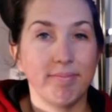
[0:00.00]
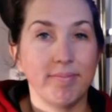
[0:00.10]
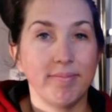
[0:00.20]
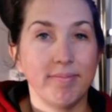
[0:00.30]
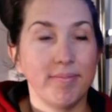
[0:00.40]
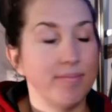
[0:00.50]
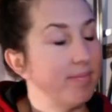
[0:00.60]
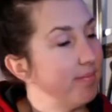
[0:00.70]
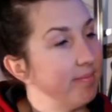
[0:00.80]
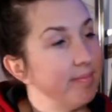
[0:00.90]

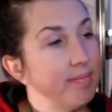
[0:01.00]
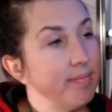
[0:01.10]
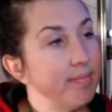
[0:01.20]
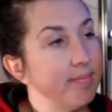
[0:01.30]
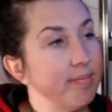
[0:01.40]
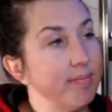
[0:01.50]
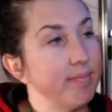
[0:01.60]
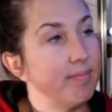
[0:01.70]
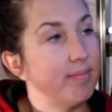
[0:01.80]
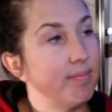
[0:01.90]

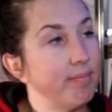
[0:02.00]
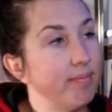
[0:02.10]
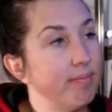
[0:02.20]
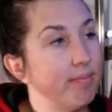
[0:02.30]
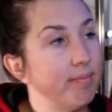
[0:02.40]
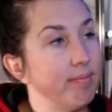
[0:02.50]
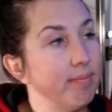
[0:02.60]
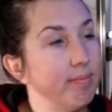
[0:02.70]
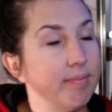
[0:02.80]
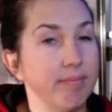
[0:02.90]

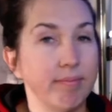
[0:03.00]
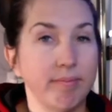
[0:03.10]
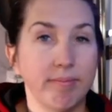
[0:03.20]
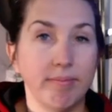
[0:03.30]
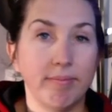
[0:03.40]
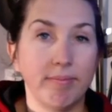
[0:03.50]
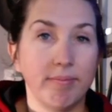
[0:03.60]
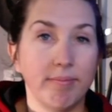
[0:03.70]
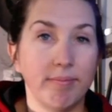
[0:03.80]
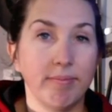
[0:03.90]

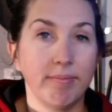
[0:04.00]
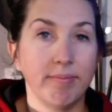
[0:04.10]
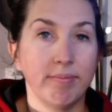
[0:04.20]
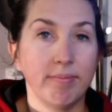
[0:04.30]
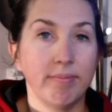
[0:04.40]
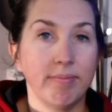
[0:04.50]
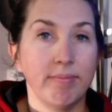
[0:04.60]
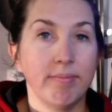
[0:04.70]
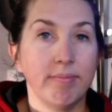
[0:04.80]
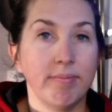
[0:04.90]

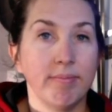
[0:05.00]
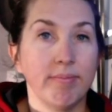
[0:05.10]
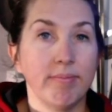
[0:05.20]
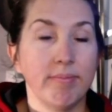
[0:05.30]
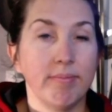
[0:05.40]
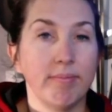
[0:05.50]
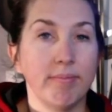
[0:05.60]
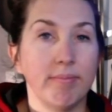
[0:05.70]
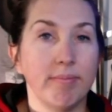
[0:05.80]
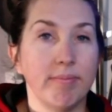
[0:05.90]

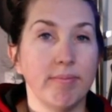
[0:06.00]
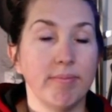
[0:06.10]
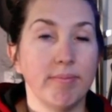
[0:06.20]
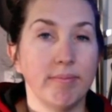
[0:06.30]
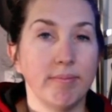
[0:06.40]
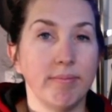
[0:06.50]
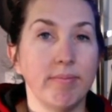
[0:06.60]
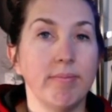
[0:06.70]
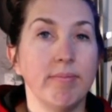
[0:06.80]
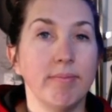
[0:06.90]

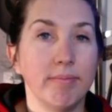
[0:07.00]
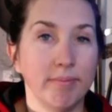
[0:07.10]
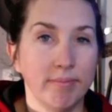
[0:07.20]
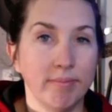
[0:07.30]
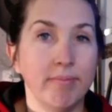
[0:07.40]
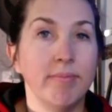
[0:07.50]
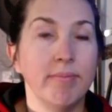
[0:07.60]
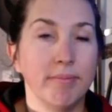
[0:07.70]
(not speaking)